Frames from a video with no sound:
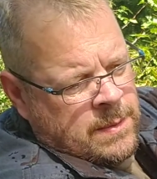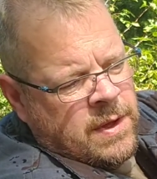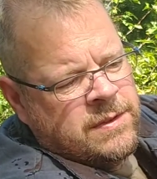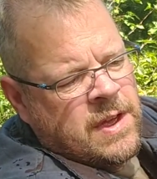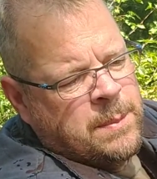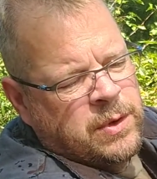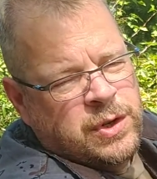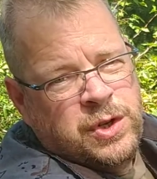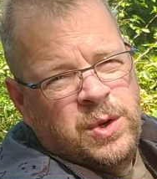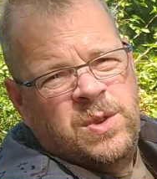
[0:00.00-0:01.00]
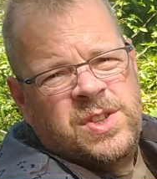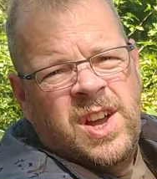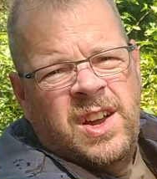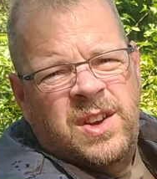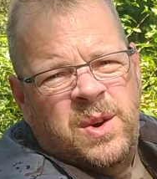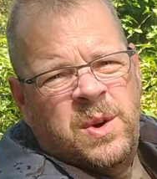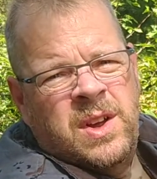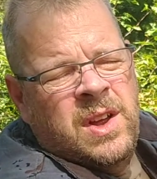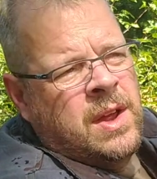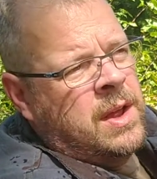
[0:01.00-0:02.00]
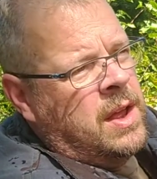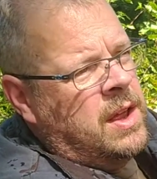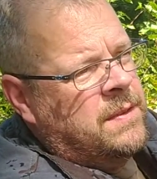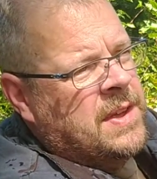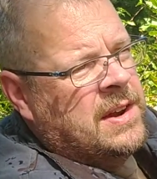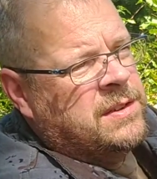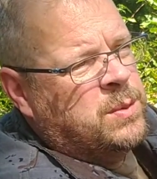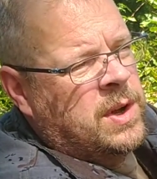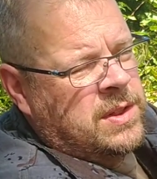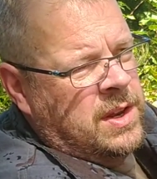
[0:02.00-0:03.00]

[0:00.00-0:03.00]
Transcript: Assemble and shoot and see how you do. And if that doesn't work,